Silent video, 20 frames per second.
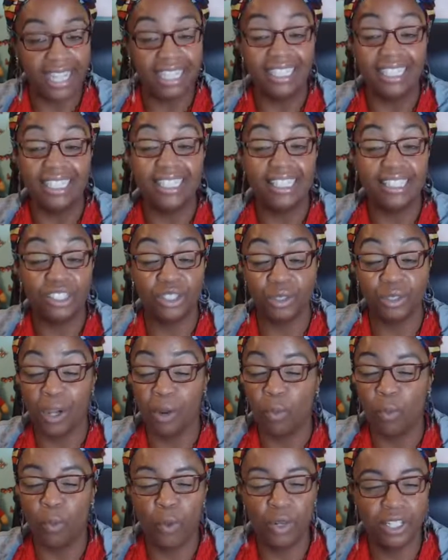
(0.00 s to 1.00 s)
I needed to,
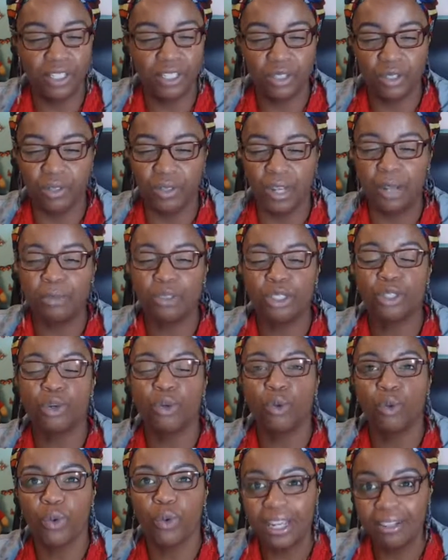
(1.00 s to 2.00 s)
I wanted to, I was
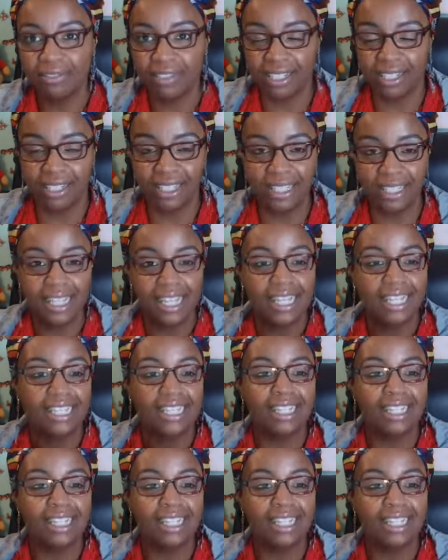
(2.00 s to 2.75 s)
craving it,